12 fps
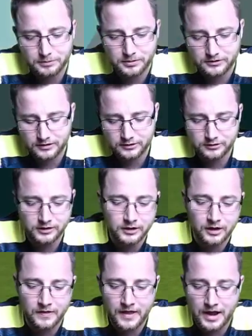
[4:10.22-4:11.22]
positioning
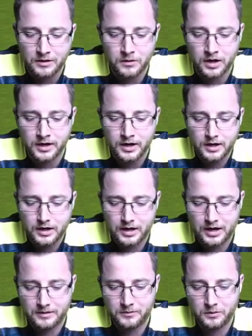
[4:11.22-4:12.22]
on that one
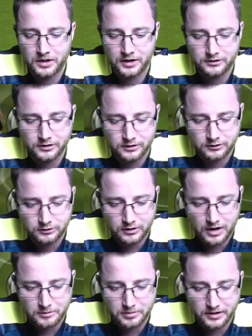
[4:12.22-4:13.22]
um, when I took the
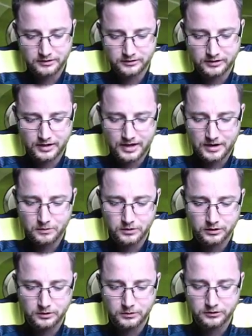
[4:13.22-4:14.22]
shot. But, uh, hey,
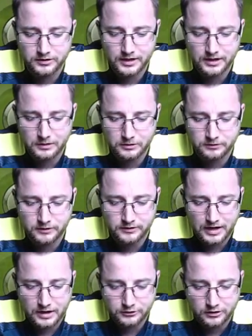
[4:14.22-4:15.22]
we'll, we'll take it anyways.
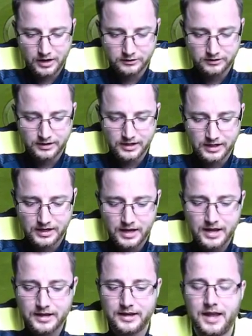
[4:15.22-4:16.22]
Vidal tries to get it.
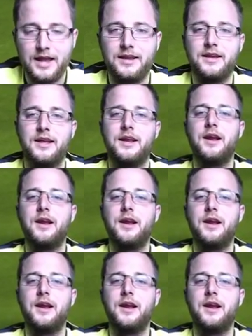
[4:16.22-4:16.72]
Can't get it.